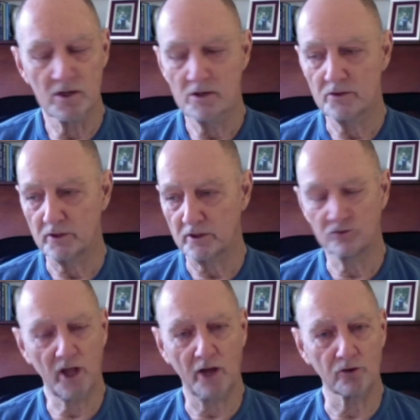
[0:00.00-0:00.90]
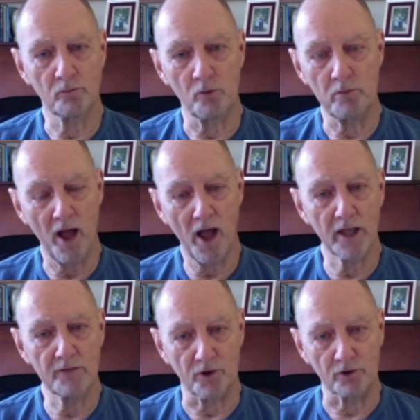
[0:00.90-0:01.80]
the terrible
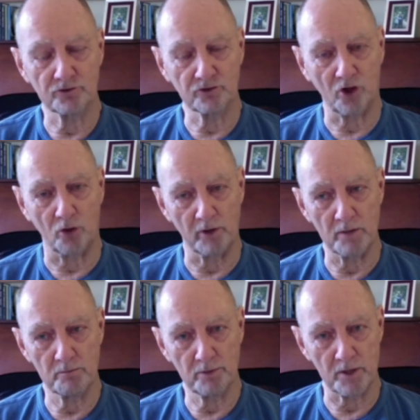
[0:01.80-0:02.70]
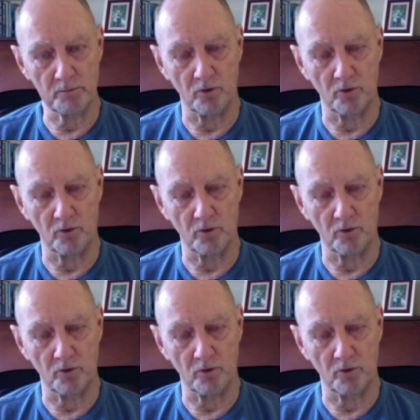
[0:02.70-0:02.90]
behavior of so many people.